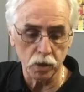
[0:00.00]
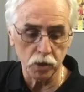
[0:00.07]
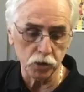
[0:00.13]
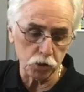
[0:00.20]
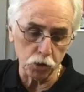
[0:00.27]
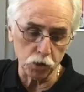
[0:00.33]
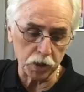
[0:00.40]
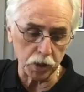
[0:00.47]

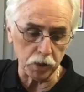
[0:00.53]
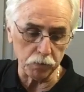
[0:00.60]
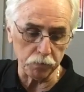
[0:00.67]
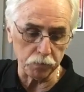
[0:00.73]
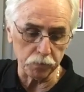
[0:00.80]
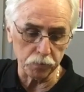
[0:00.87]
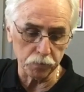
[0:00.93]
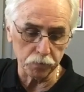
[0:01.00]
You
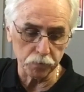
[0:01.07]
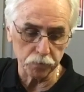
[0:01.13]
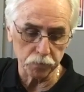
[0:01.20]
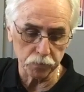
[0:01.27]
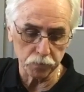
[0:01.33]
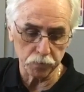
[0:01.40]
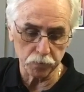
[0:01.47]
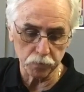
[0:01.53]
can
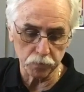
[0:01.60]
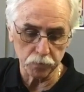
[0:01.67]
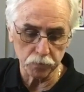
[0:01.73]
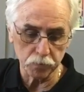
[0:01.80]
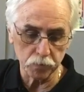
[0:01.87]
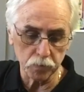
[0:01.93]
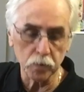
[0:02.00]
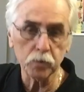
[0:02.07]

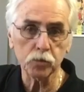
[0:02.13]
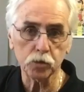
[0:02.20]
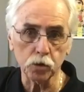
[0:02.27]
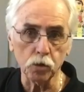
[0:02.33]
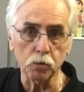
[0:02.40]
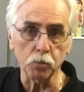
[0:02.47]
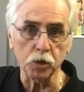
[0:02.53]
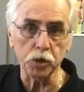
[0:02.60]
do
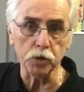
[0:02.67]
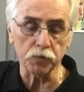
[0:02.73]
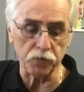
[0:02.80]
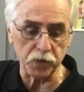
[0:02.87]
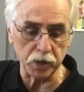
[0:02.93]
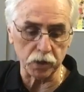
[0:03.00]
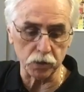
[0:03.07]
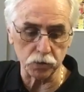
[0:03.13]
them with your
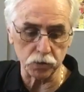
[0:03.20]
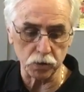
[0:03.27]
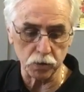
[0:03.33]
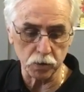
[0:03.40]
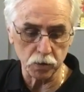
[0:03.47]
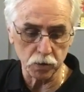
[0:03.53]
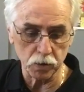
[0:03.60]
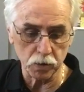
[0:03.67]
fingers
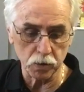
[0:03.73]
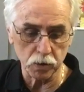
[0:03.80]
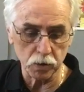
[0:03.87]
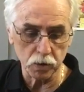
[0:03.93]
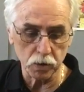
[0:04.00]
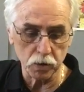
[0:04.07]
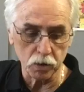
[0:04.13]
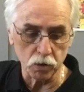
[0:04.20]

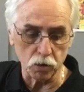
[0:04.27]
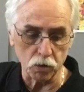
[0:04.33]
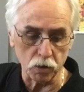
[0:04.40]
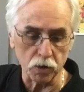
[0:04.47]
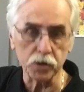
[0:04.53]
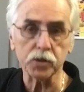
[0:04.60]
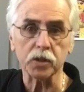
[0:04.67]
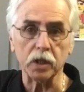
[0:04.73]
or a
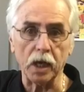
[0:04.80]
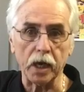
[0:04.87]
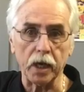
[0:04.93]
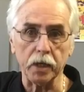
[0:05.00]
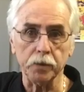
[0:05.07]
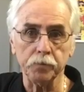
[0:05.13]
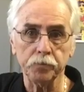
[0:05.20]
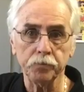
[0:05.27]
slide.
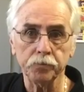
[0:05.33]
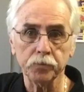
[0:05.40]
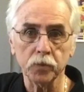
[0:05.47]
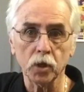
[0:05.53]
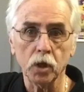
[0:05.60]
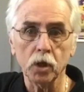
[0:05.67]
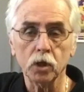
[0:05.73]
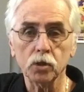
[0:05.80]

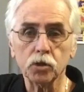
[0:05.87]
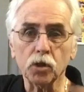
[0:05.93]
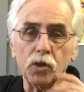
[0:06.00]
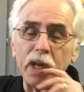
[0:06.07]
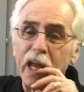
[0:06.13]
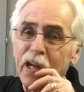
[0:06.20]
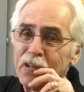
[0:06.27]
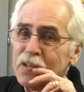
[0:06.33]
So
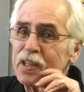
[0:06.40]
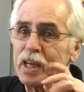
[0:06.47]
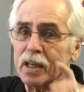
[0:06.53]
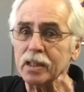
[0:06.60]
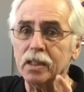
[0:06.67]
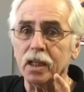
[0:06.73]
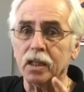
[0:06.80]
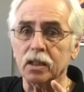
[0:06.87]
now
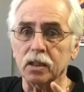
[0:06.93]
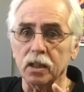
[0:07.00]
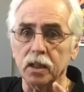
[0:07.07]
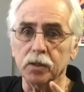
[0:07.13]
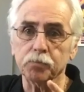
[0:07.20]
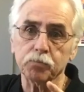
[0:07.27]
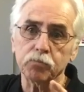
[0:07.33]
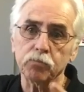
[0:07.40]
technically,
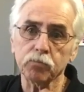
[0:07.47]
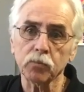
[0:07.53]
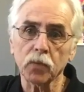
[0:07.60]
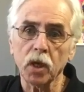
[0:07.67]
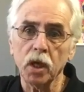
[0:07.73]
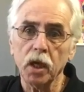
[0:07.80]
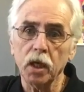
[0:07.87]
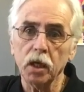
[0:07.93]

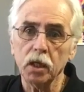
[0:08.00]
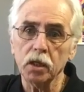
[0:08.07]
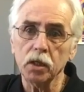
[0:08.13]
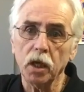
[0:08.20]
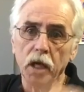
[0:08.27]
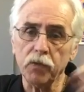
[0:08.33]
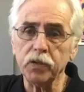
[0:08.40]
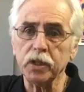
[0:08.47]

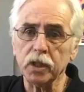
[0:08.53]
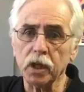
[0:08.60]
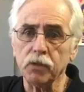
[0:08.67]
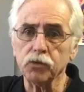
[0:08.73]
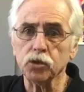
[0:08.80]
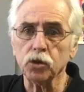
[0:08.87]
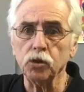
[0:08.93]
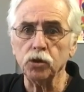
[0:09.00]
everything I've
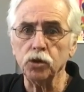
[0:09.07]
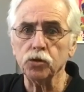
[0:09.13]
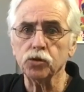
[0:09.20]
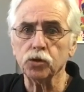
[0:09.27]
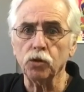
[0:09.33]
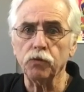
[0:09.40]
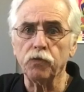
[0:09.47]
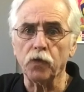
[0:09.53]
shown you
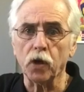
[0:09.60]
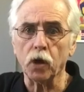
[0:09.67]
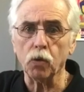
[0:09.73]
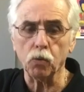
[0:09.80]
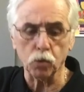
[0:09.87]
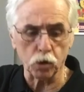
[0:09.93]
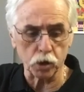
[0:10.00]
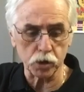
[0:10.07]
so far
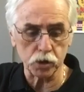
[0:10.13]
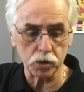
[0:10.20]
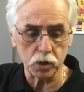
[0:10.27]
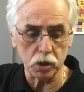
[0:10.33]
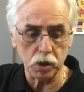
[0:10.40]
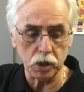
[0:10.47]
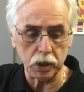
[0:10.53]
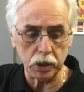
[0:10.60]
works
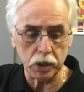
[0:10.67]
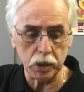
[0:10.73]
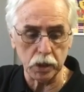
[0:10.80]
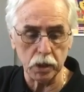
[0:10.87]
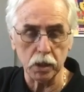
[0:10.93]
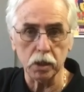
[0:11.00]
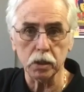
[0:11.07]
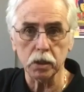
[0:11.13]

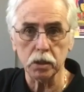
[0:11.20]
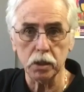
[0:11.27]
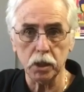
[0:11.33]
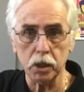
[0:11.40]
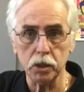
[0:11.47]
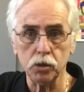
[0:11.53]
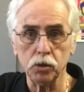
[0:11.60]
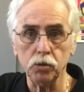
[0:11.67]
in D
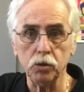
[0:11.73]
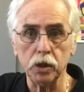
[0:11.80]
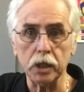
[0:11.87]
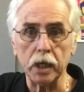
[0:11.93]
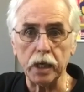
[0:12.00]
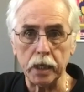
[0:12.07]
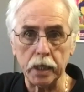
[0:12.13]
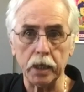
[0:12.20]
tuning
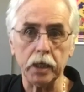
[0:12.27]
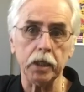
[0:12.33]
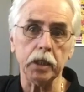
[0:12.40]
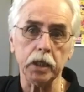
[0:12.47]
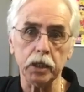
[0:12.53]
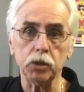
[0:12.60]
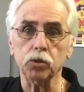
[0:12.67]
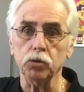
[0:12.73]
and in
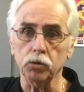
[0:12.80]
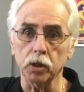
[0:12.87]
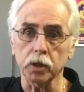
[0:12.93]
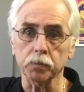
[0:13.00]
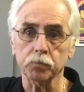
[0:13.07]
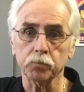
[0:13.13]
E tuning.